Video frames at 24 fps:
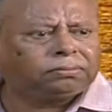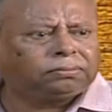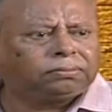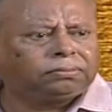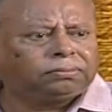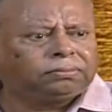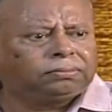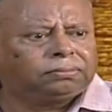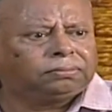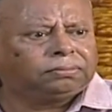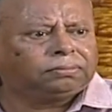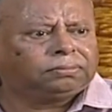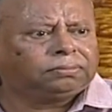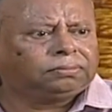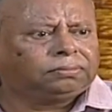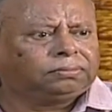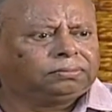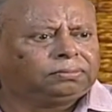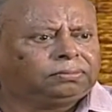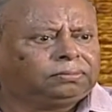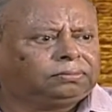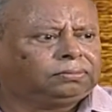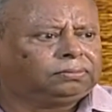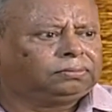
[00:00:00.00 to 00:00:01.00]

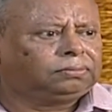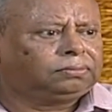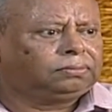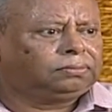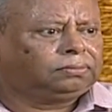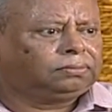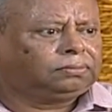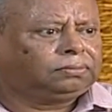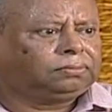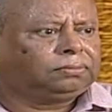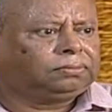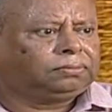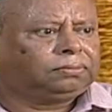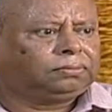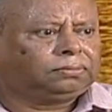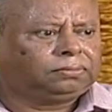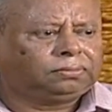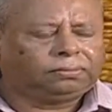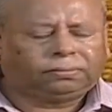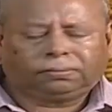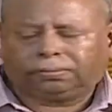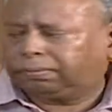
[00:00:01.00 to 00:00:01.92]
No one is speaking in this clip.